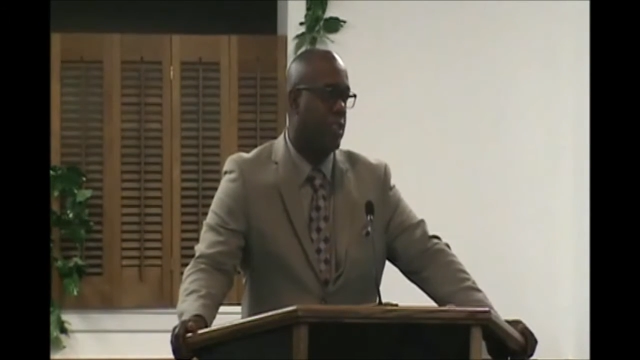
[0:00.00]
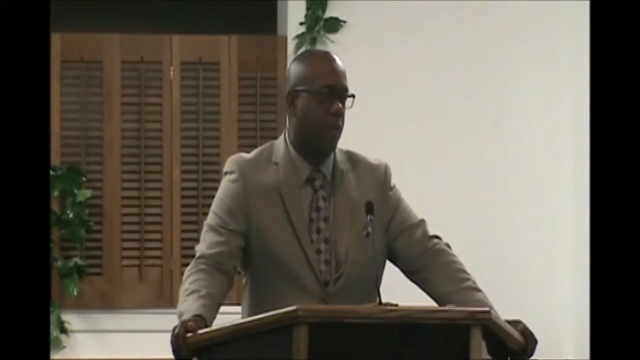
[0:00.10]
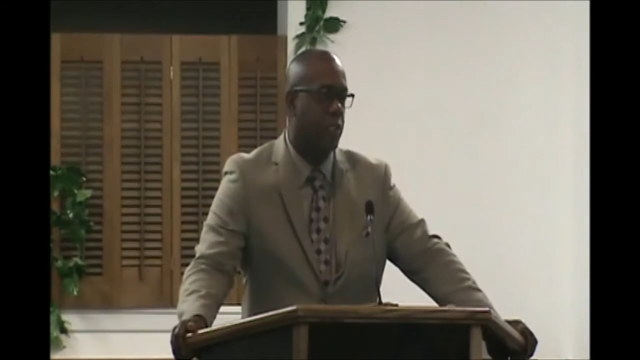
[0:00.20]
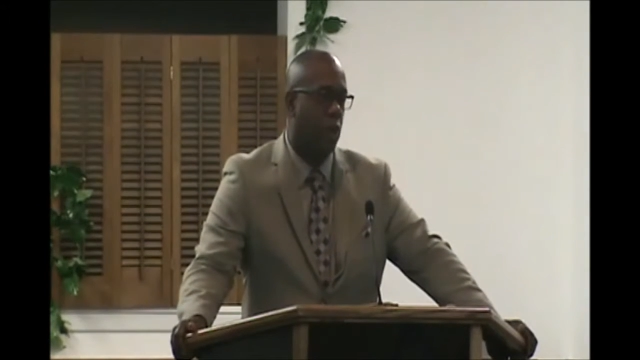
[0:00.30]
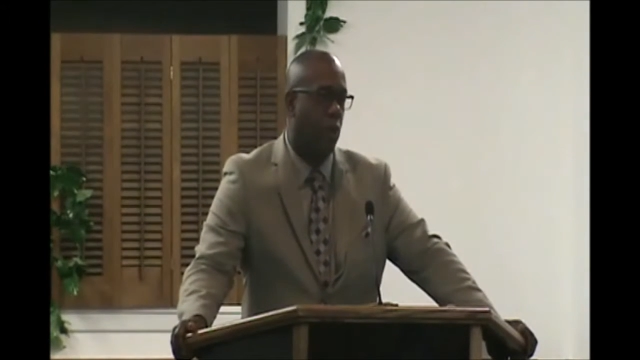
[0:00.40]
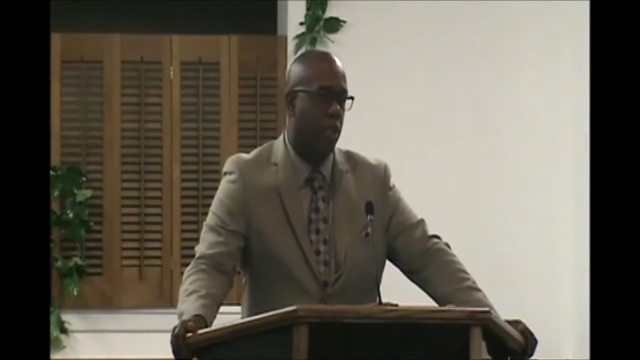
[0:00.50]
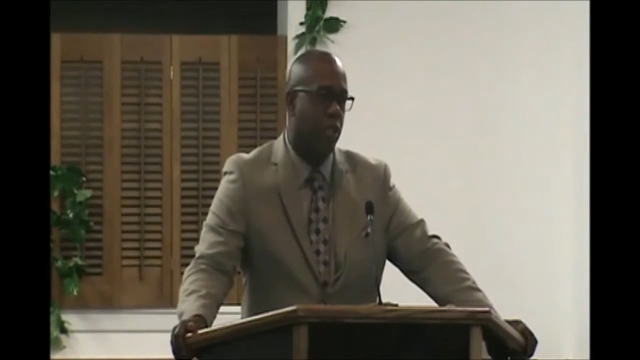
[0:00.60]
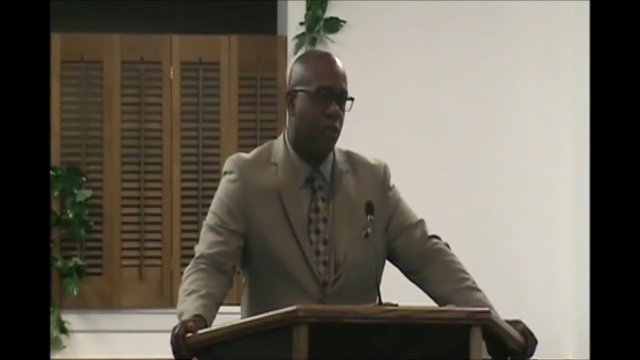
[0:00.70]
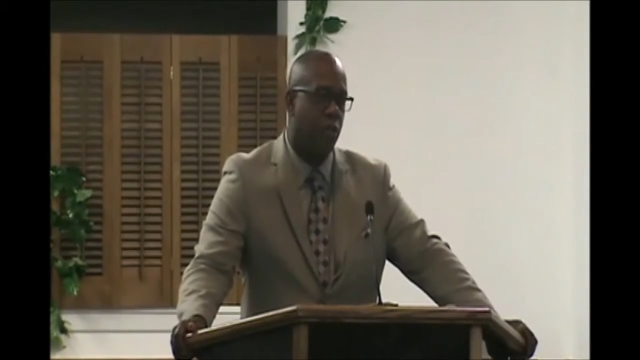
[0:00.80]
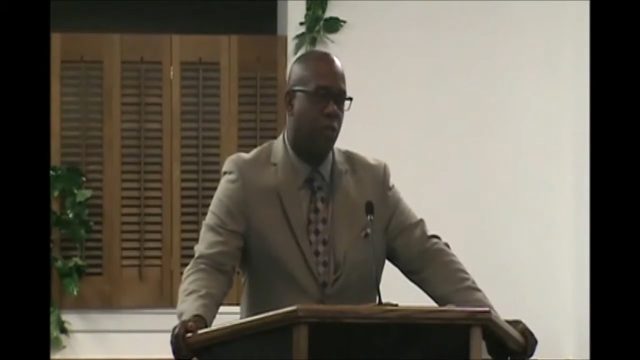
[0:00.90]
I'm showing
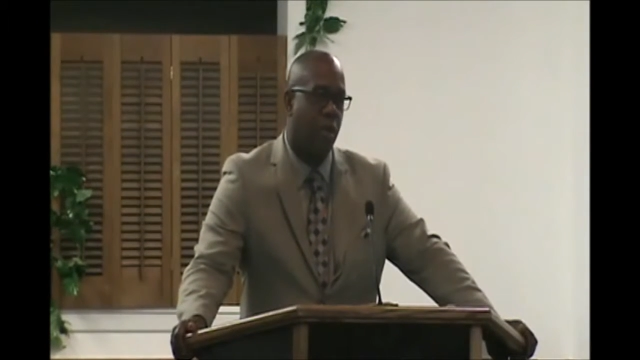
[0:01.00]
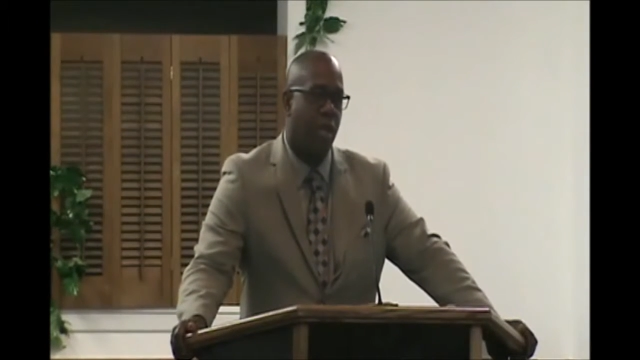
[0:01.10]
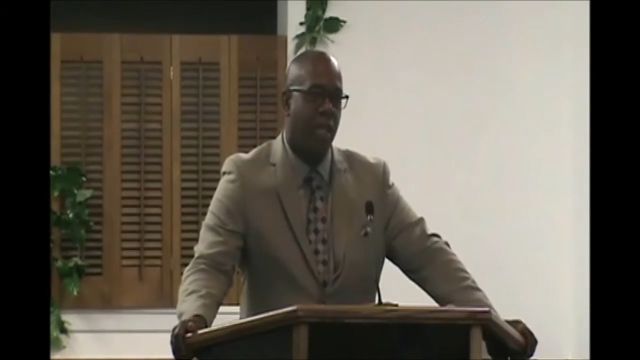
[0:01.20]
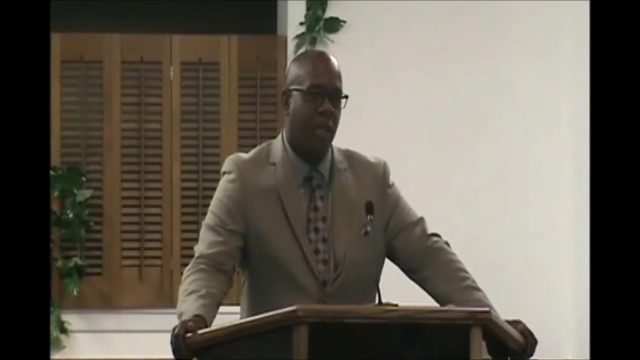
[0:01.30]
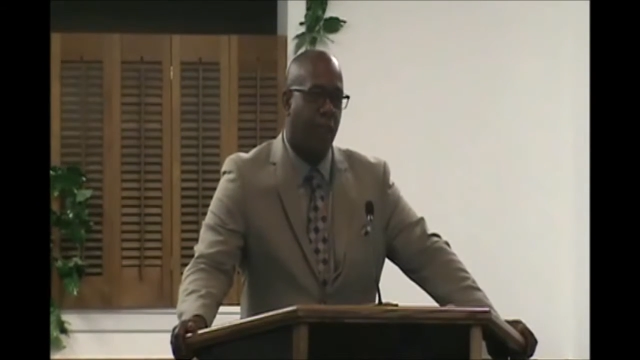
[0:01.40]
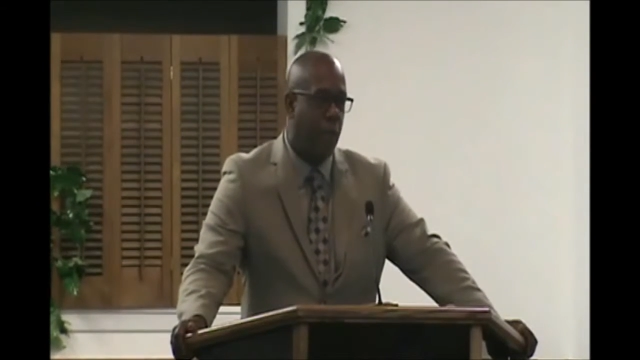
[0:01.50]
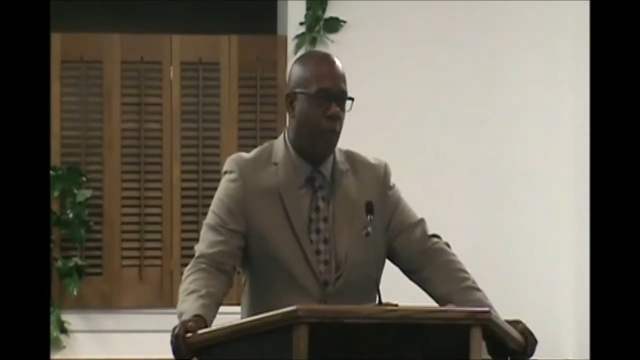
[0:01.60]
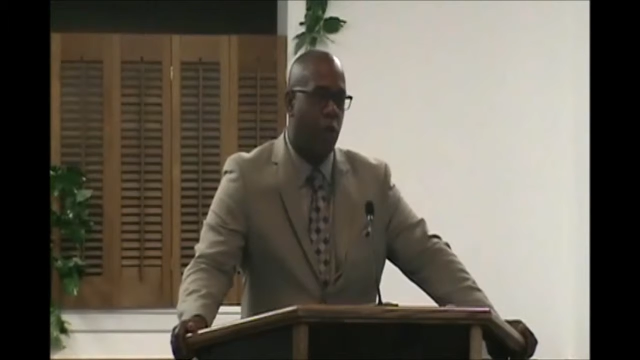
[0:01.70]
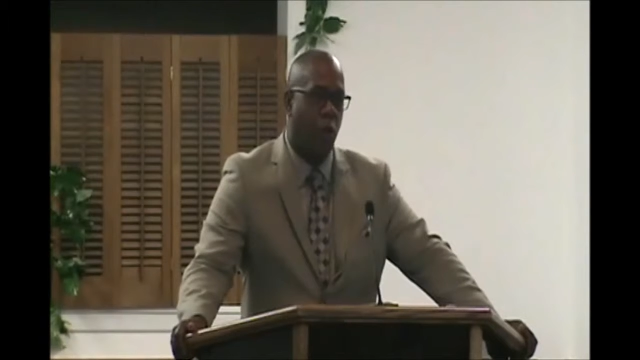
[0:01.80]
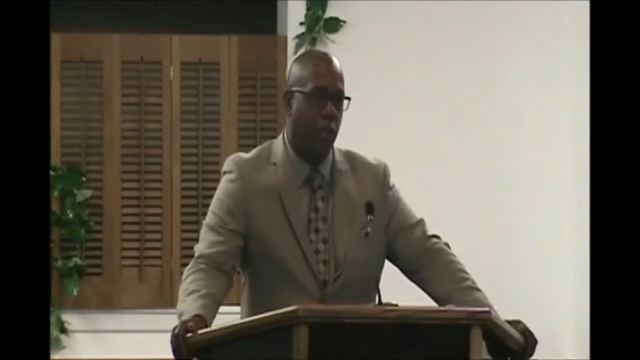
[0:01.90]
you the
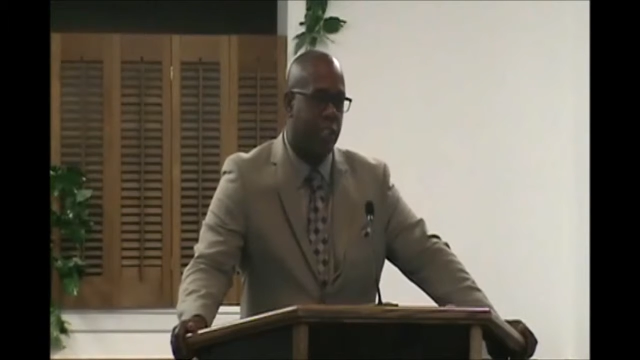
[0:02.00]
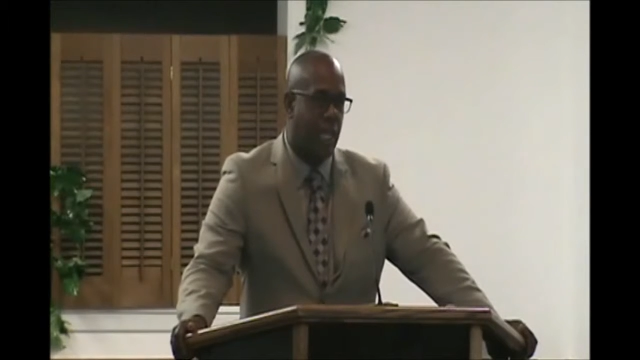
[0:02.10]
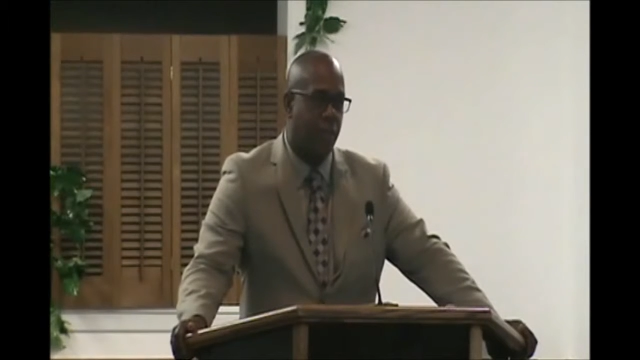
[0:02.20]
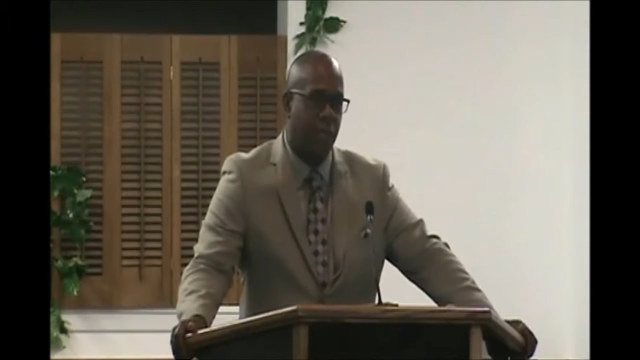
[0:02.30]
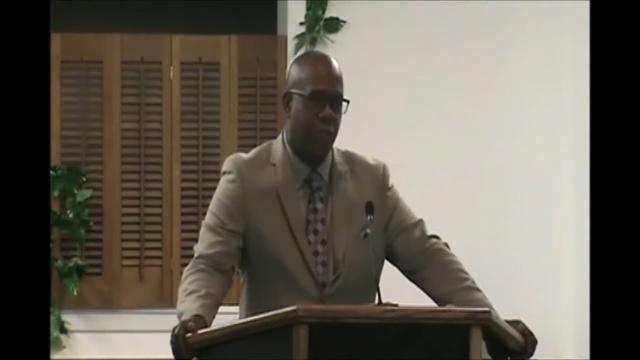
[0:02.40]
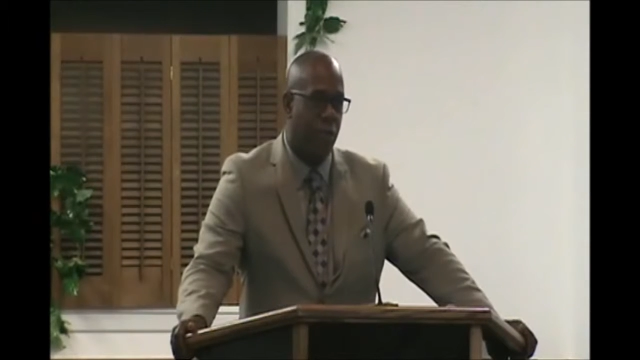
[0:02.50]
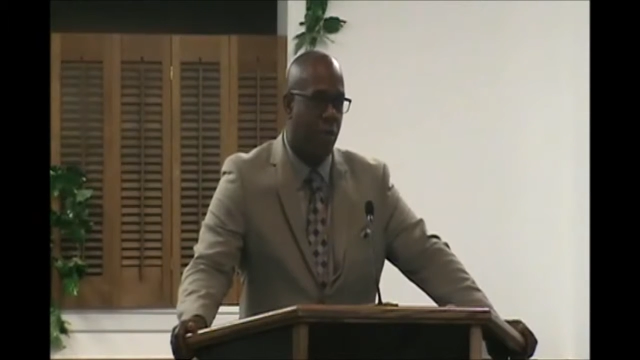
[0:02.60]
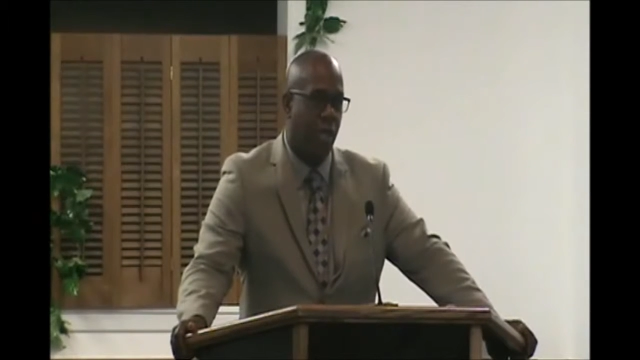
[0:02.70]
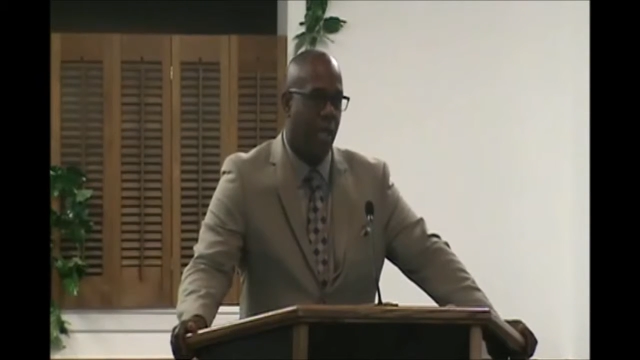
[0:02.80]
people are going to accept you,